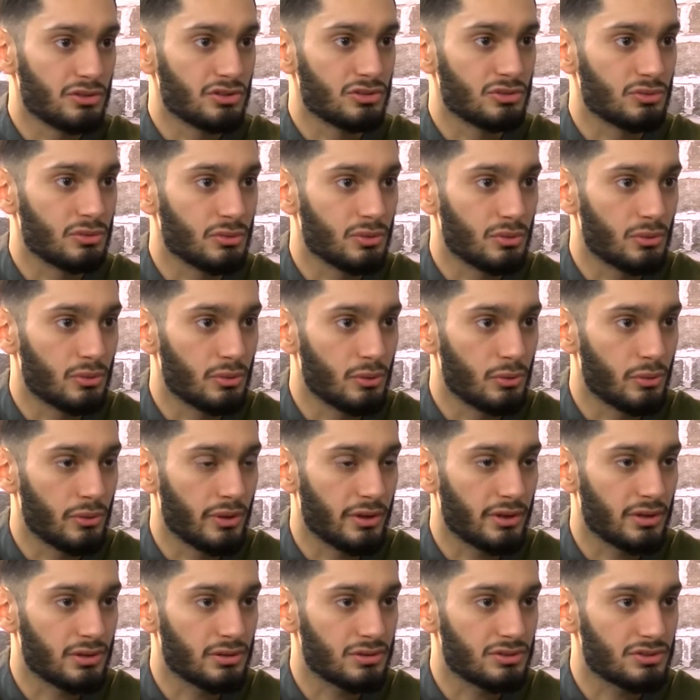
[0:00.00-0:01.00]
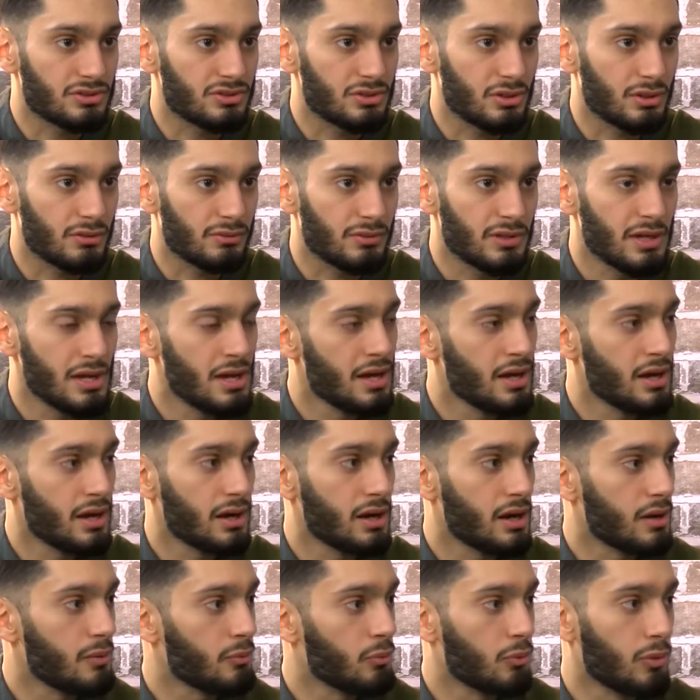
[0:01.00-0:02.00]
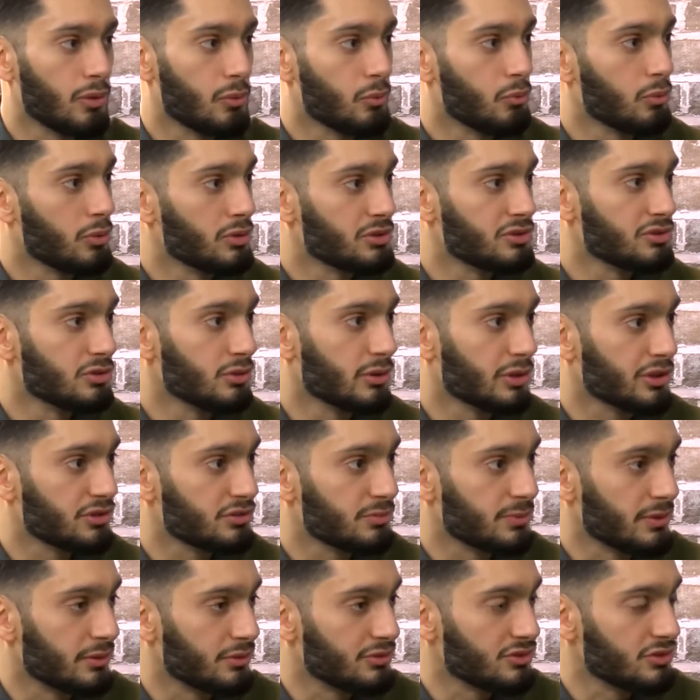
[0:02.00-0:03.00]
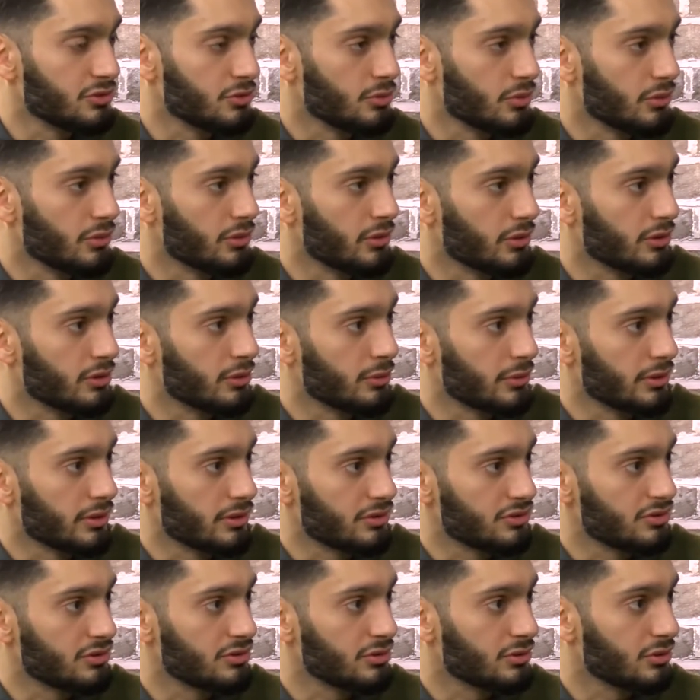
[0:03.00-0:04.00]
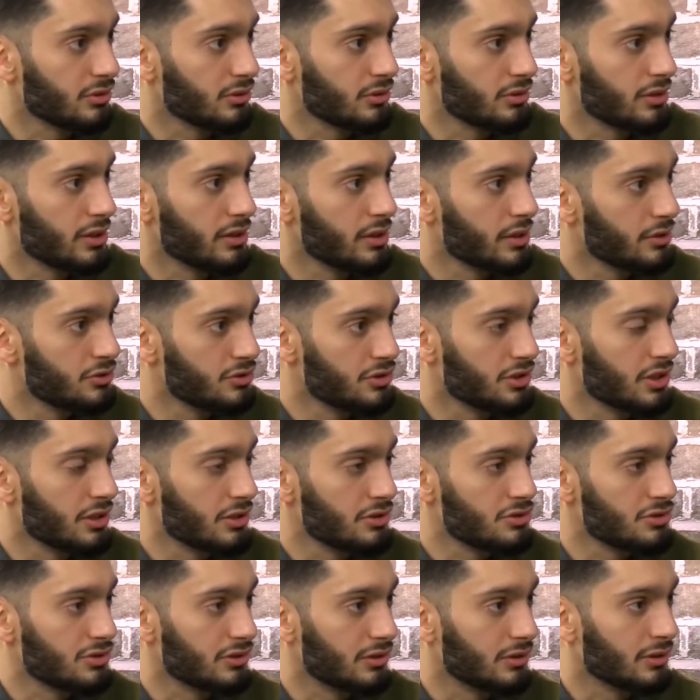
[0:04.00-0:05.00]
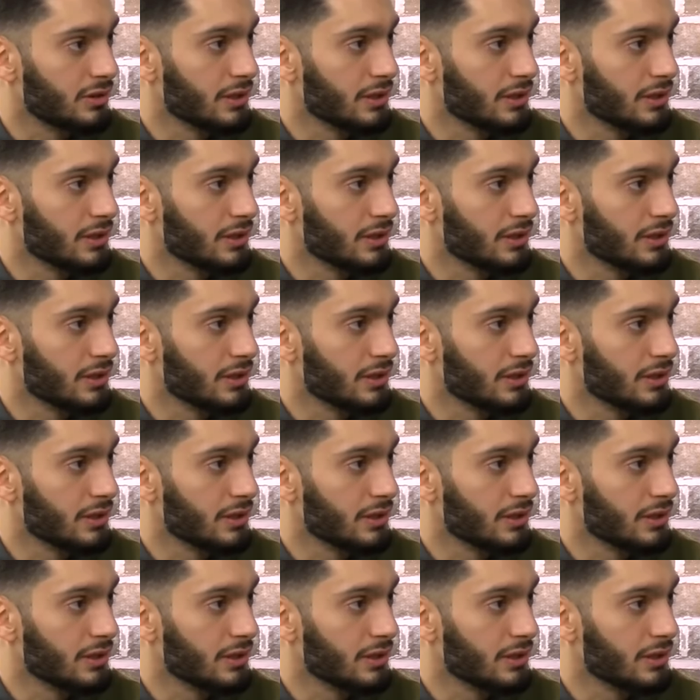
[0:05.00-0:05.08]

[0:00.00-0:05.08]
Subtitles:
and all that kind of stuff? What's your experiences with your careers and your education?